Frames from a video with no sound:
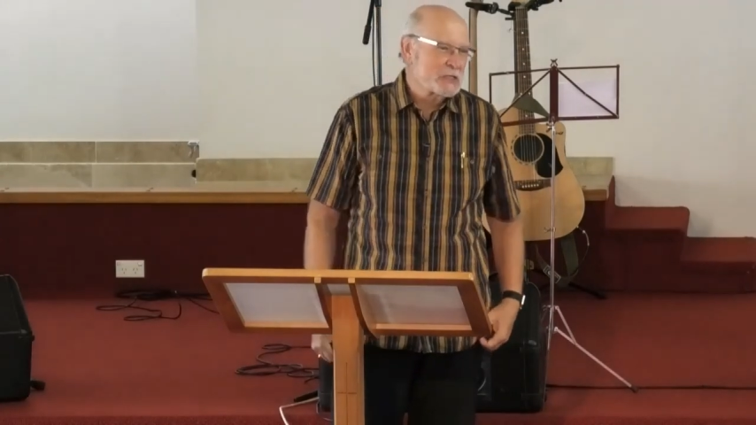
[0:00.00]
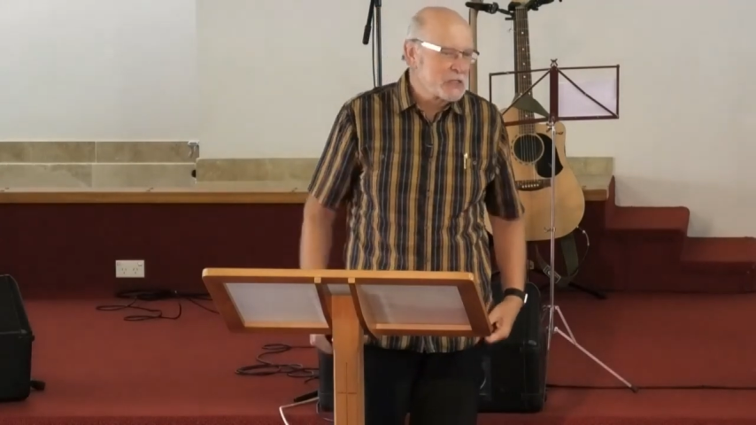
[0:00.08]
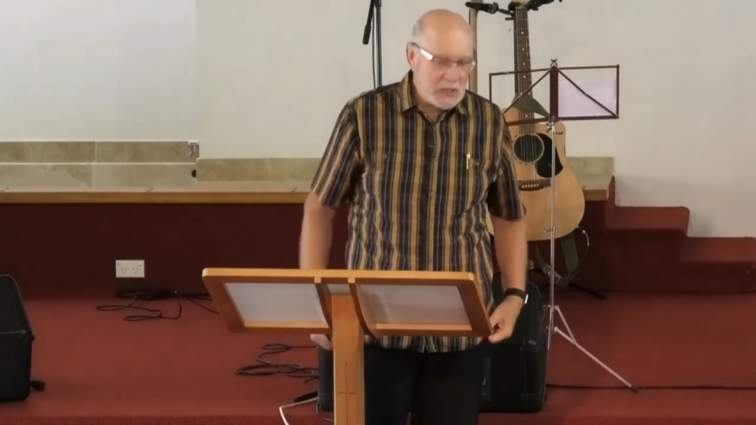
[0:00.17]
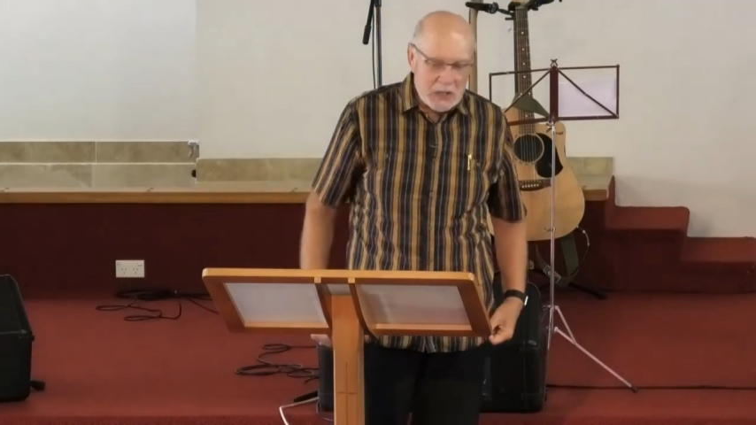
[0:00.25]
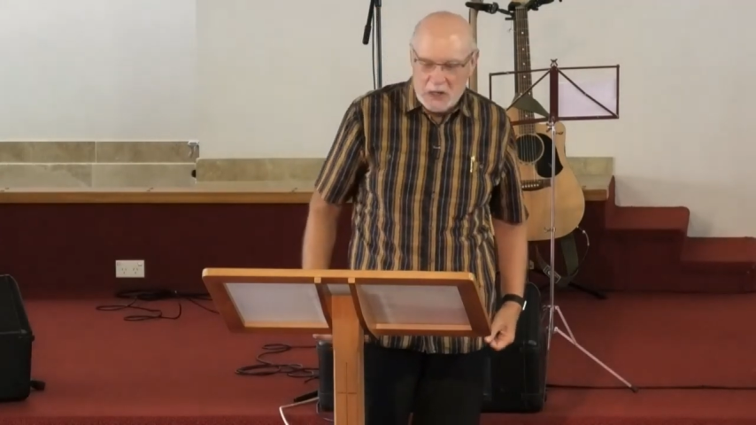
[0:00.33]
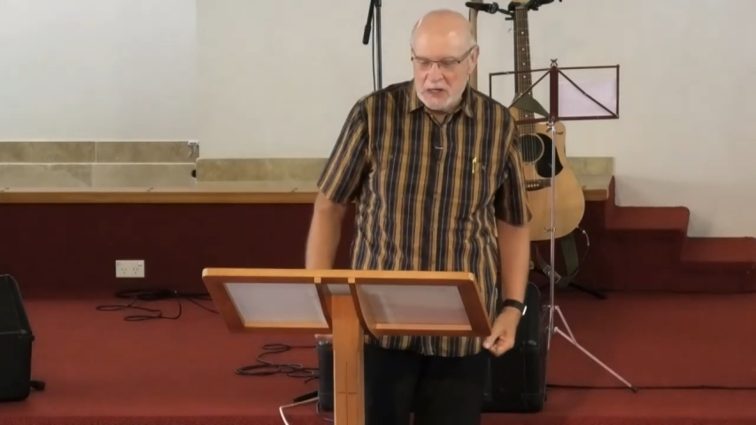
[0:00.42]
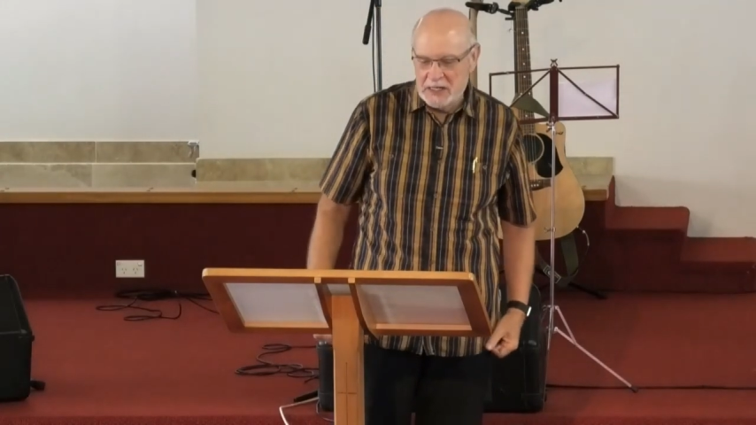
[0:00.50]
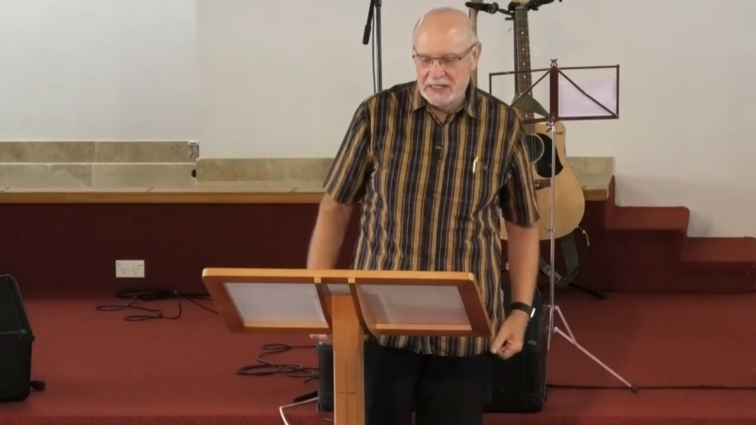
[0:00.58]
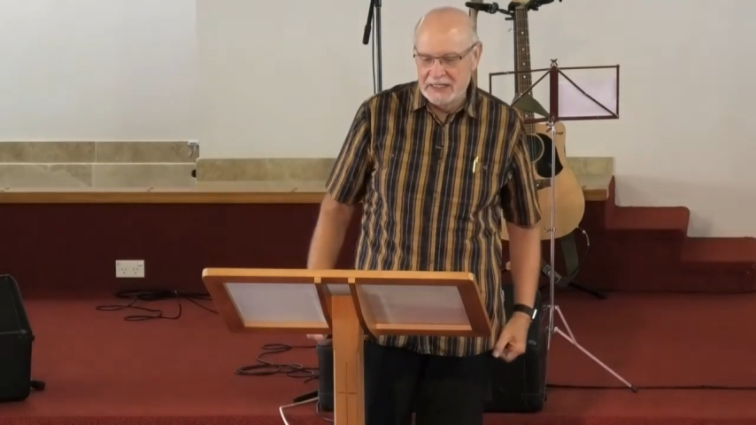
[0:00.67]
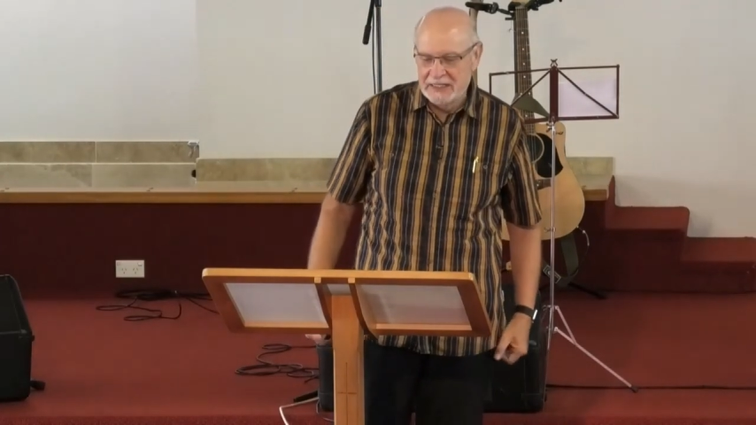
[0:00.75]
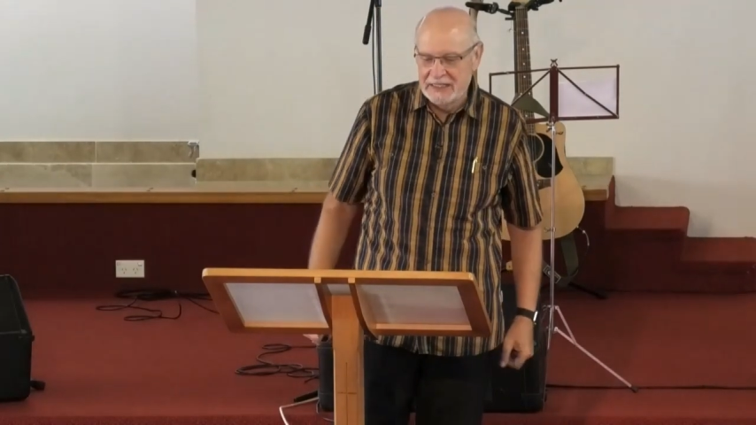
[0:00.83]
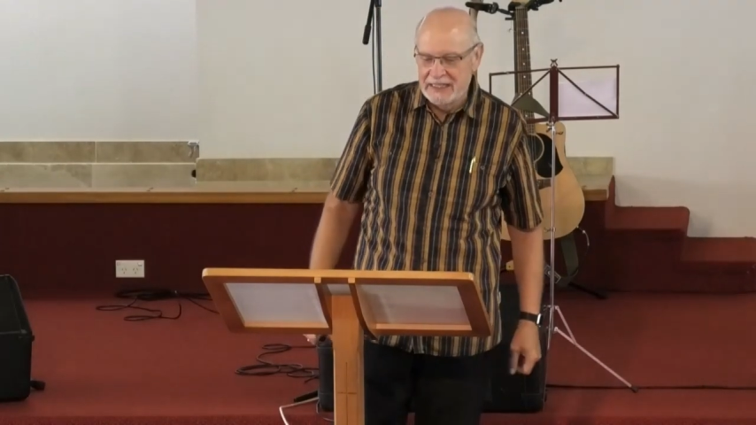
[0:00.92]
God
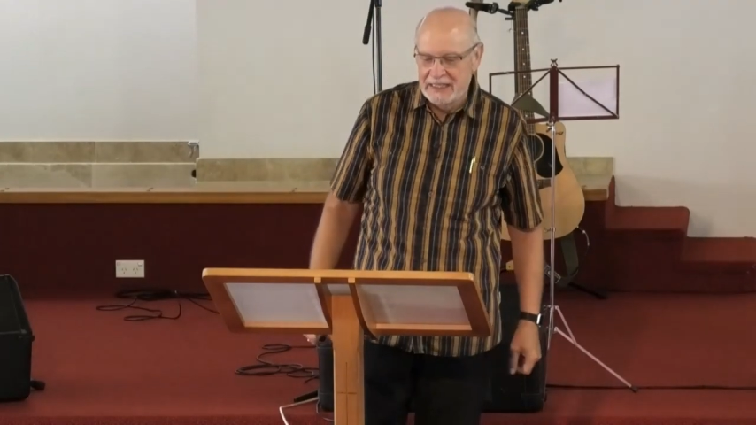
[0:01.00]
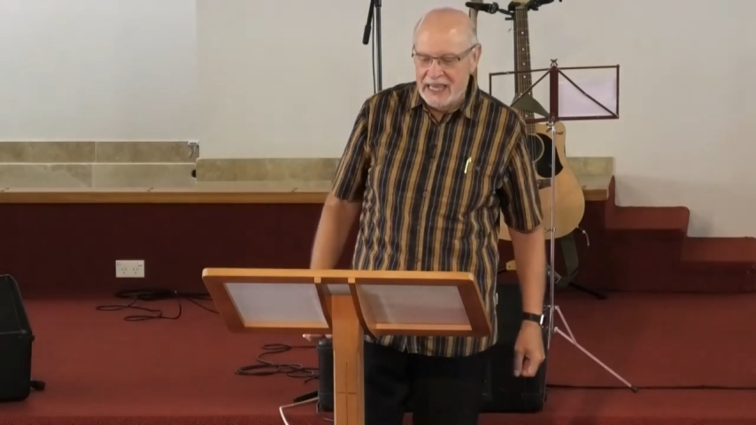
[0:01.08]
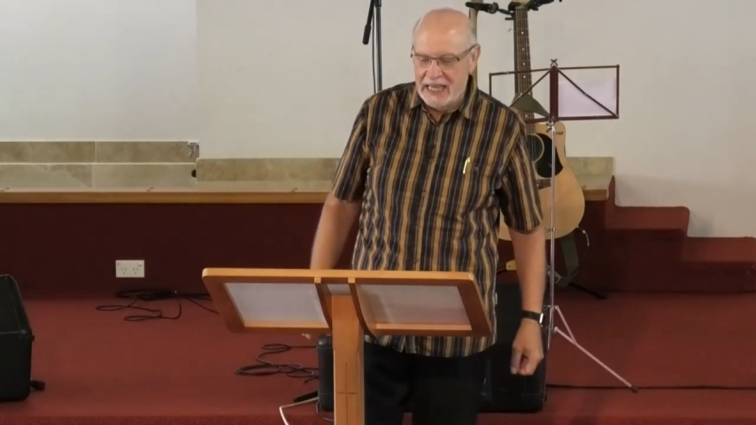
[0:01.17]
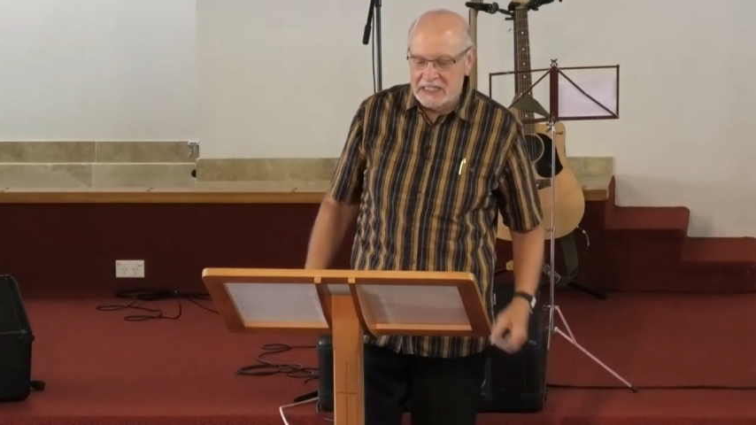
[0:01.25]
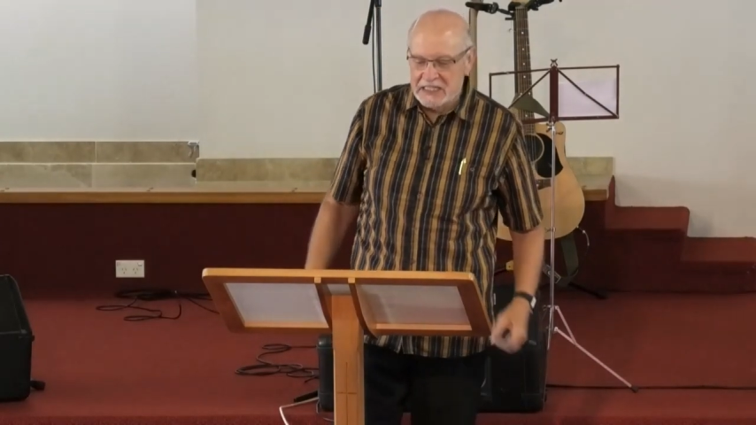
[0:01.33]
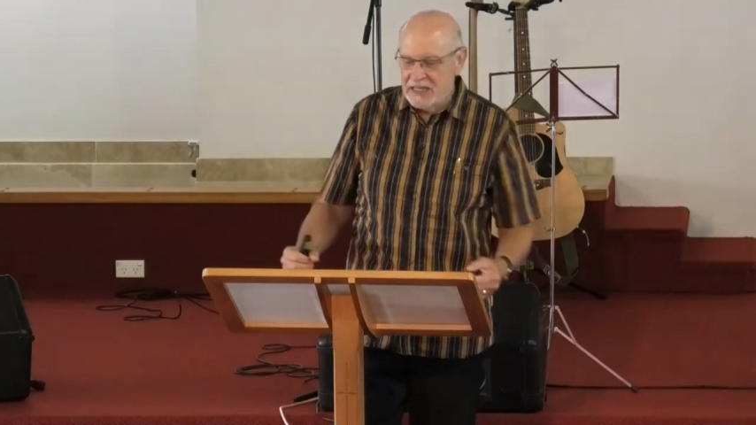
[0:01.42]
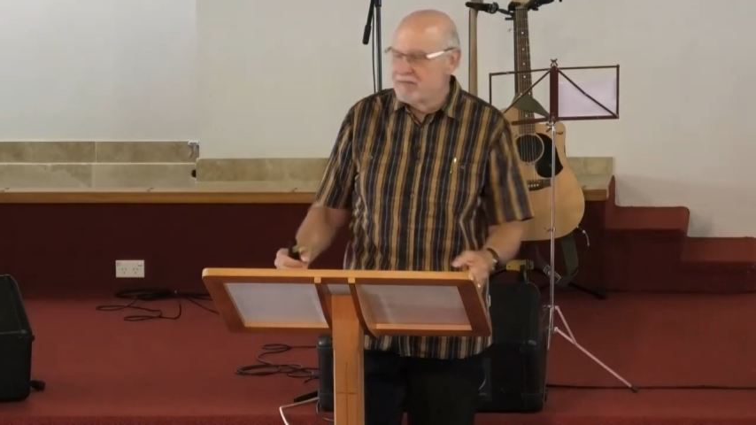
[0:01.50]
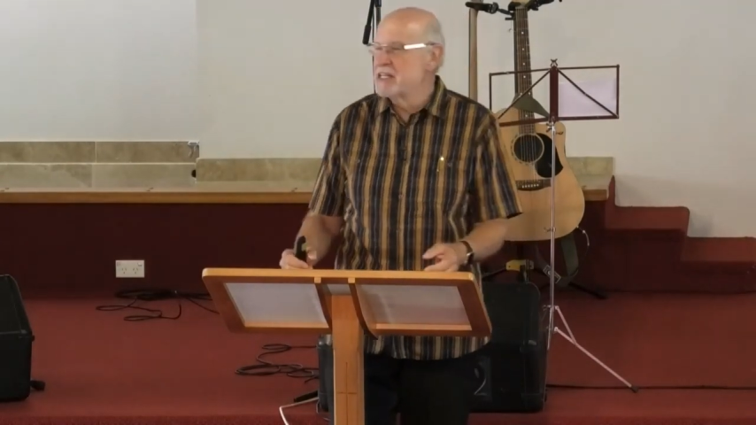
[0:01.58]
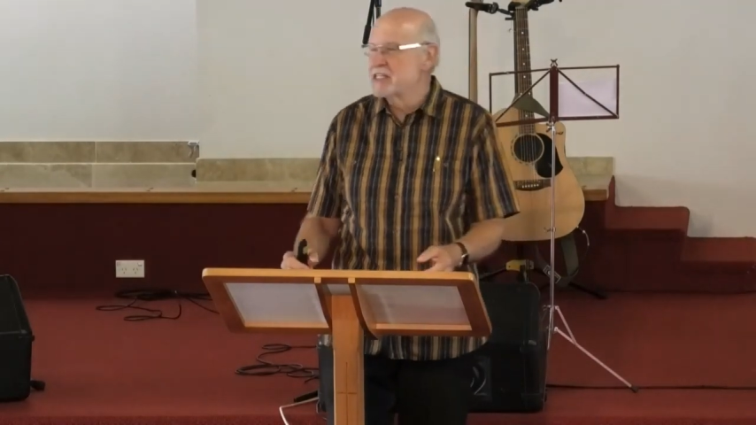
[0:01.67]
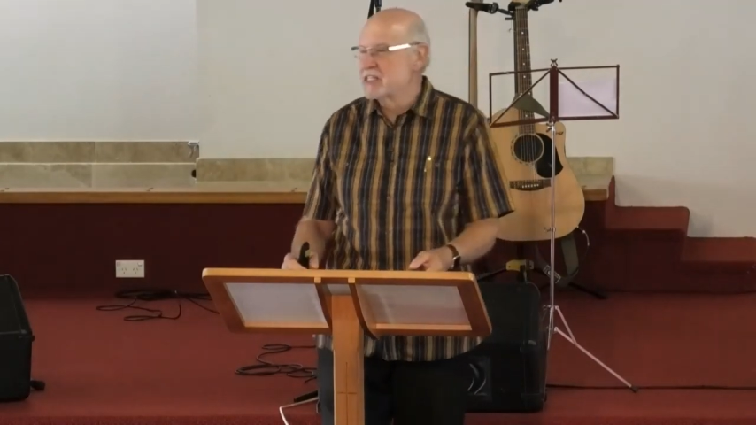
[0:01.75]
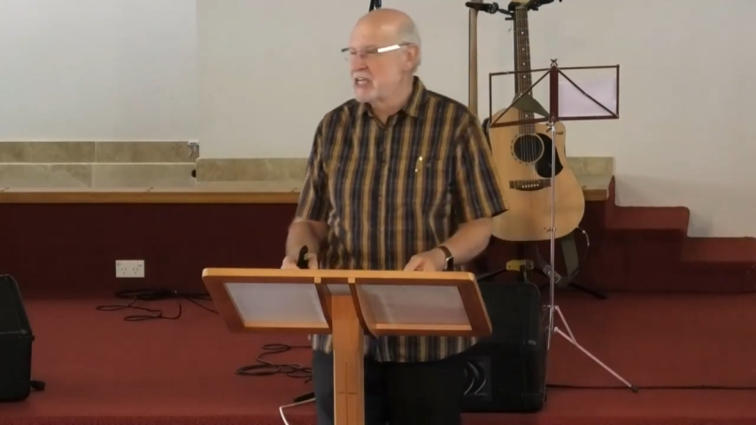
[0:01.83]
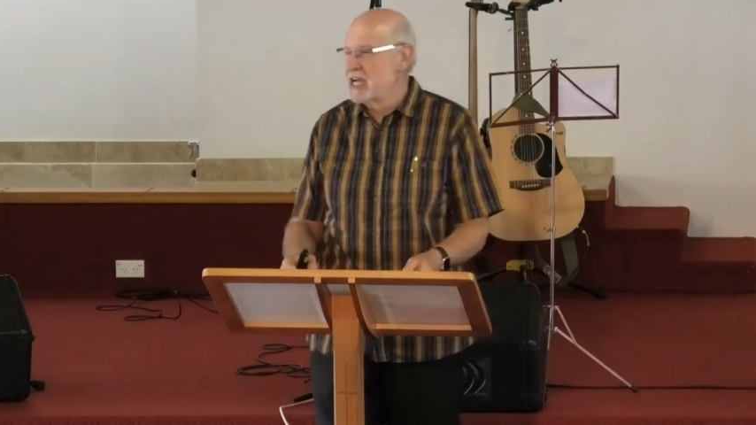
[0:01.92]
has given
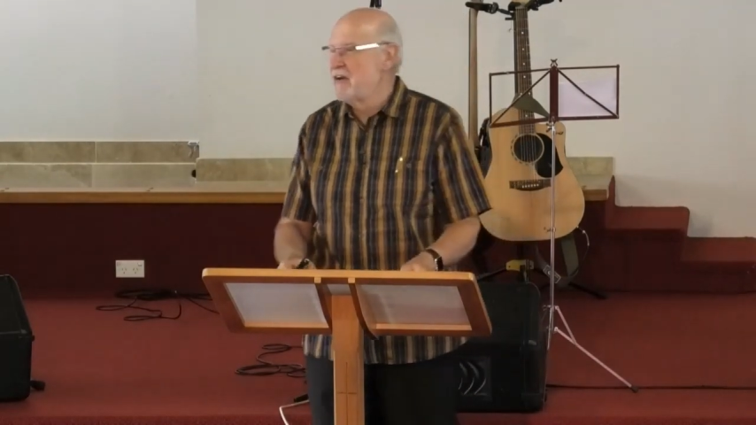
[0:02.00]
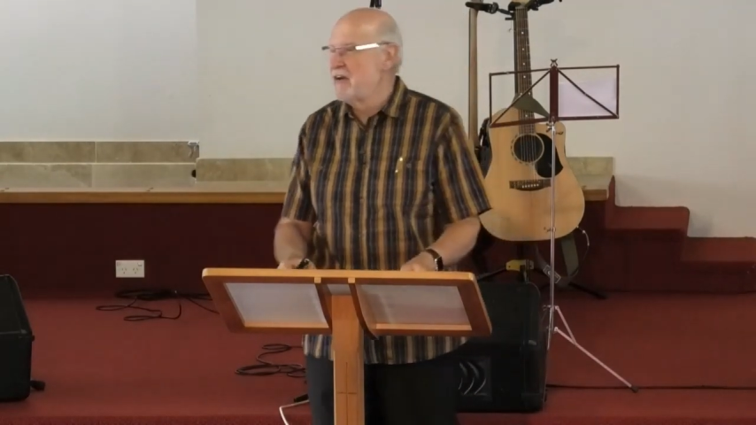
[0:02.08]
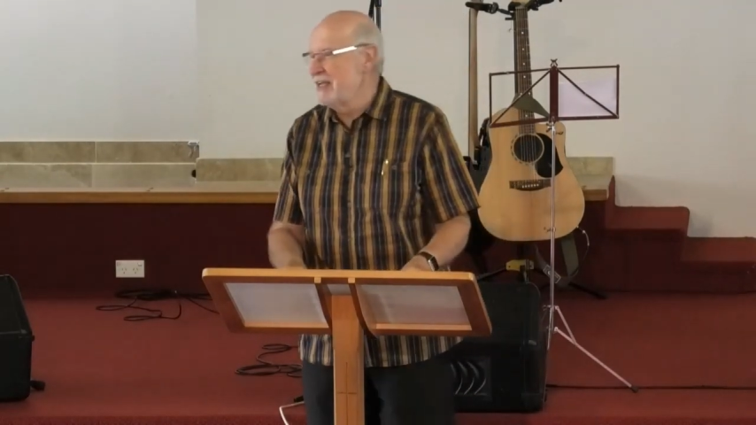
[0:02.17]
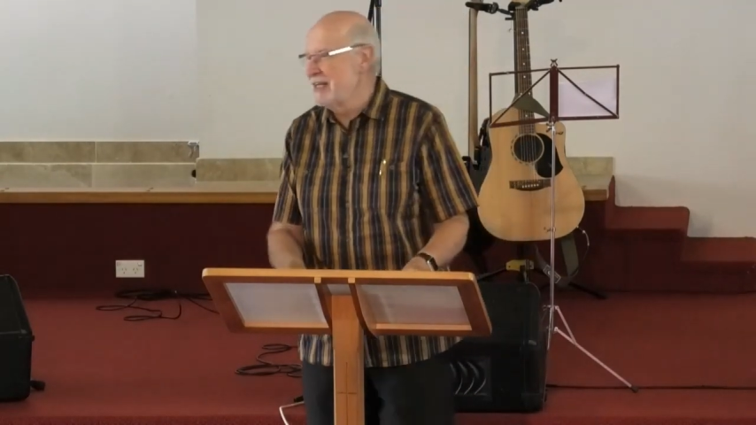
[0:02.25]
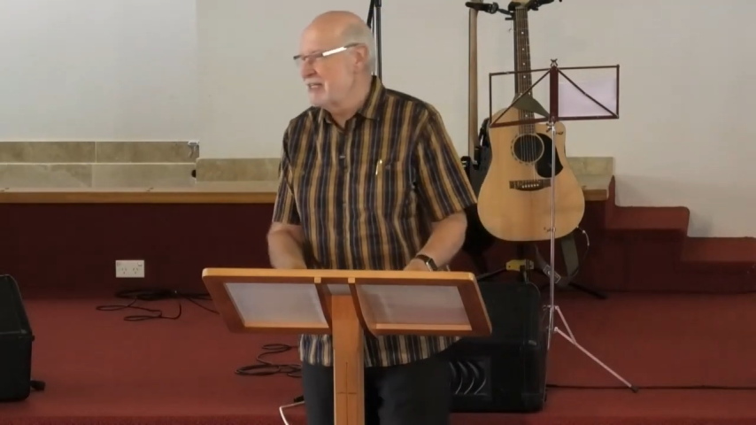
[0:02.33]
us courage.